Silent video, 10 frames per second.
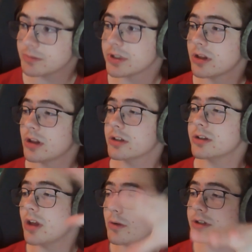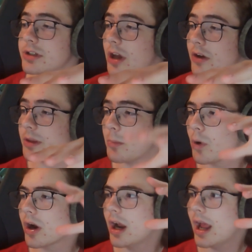So the lower you go, the
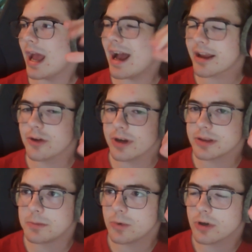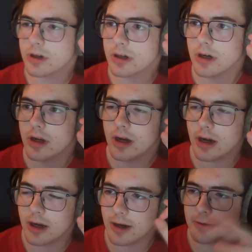more accurate, the more
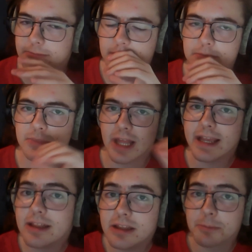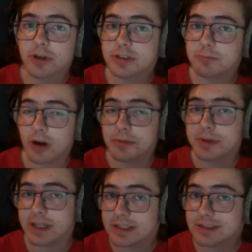likely the person
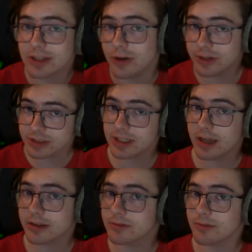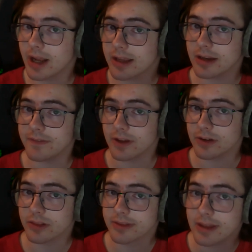probably is to go to your site, right? If
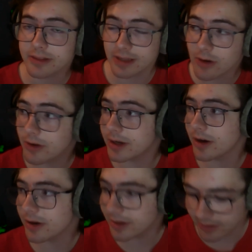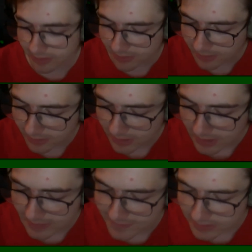they're narrow and narrow and narrow,
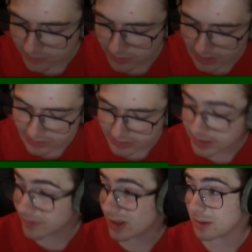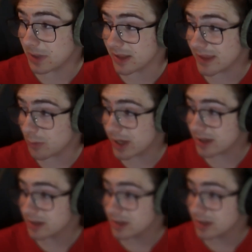and then you can actually save a lot of money that way.